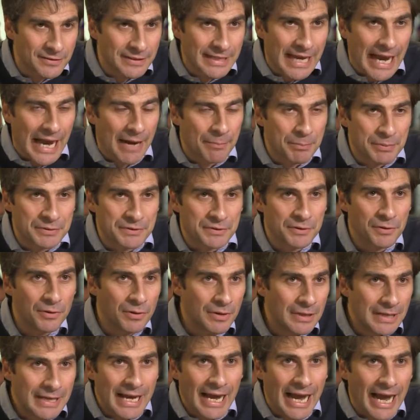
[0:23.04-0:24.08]
to
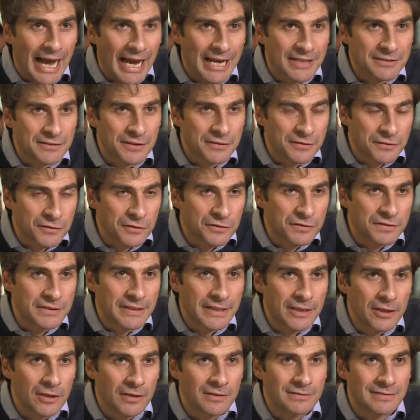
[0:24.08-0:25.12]
capital, access to
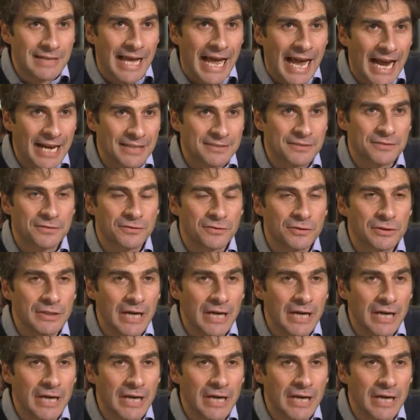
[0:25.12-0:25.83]
skills, access to